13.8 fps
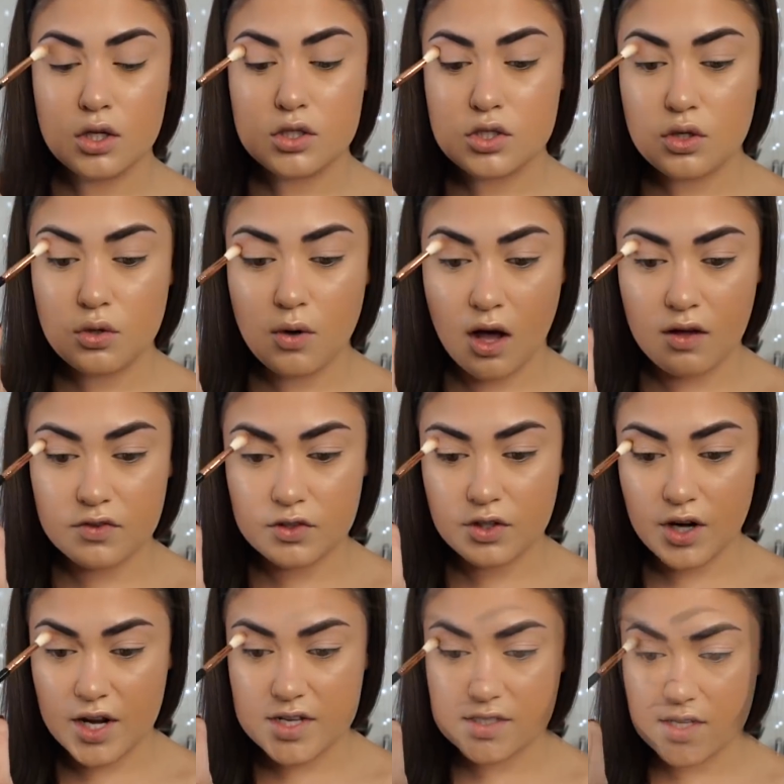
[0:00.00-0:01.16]
too awful
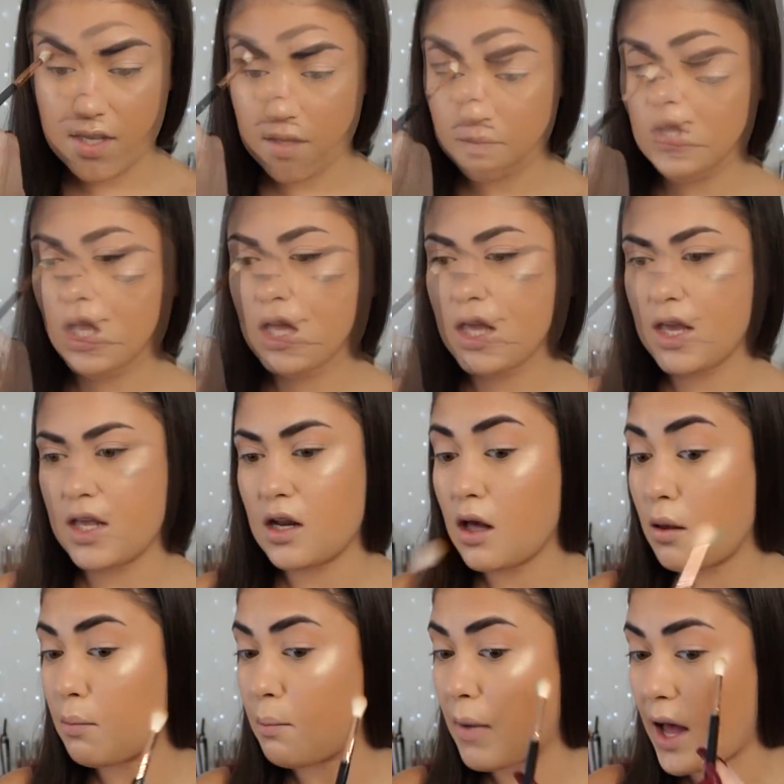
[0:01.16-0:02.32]
crazy. In
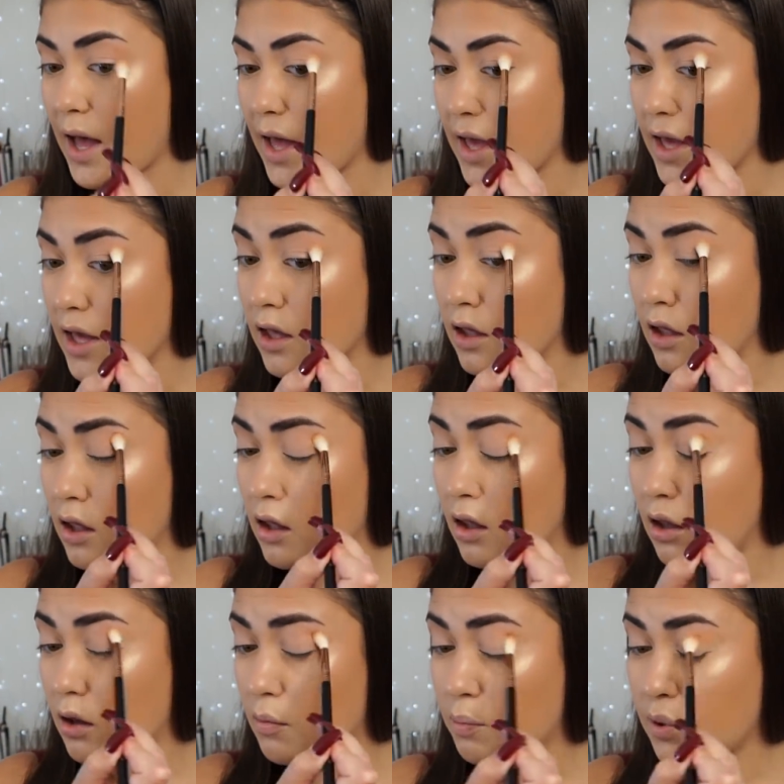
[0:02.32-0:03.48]
my
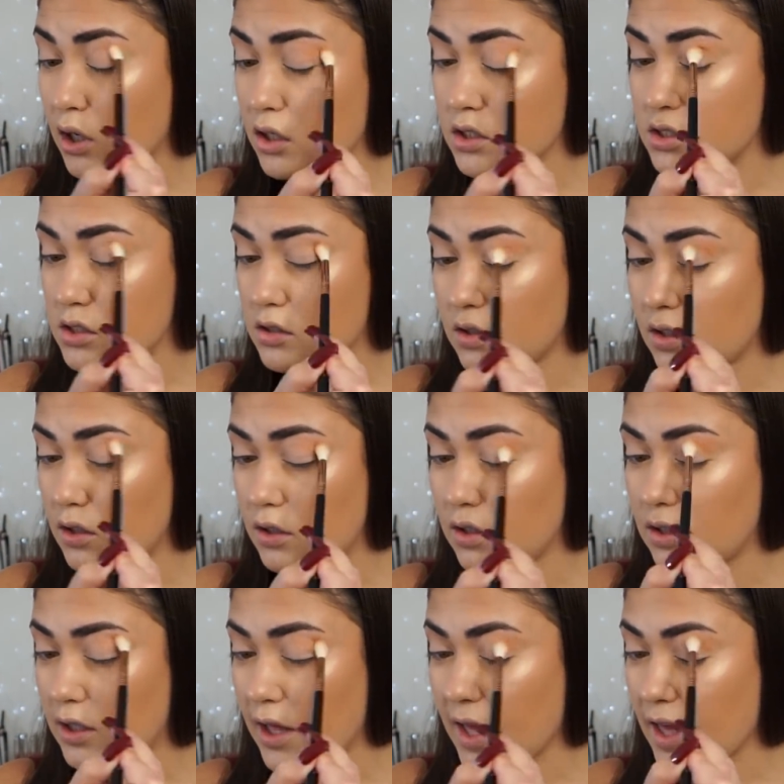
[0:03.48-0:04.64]
personal
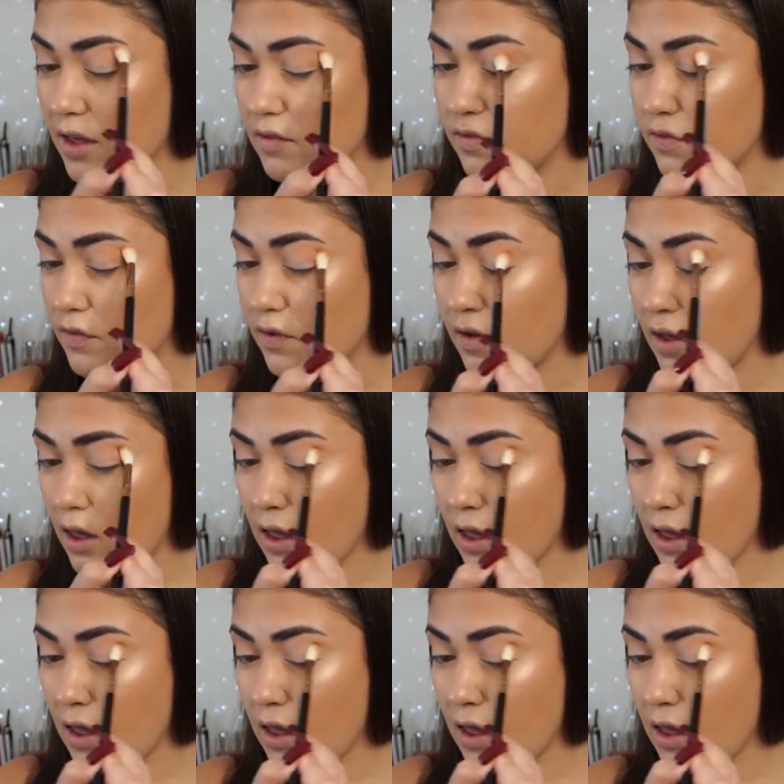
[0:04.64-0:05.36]
life,